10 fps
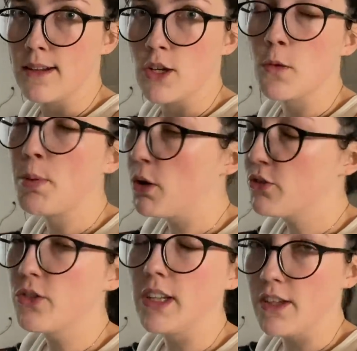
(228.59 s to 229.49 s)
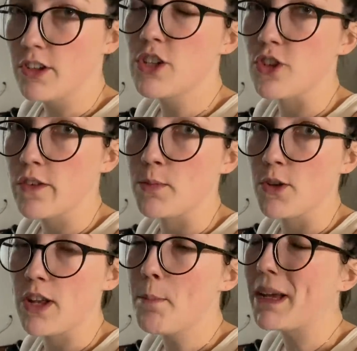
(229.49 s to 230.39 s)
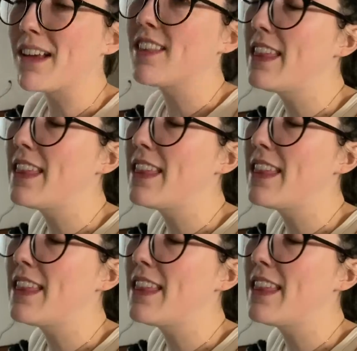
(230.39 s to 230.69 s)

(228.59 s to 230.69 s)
your postal delivery service person because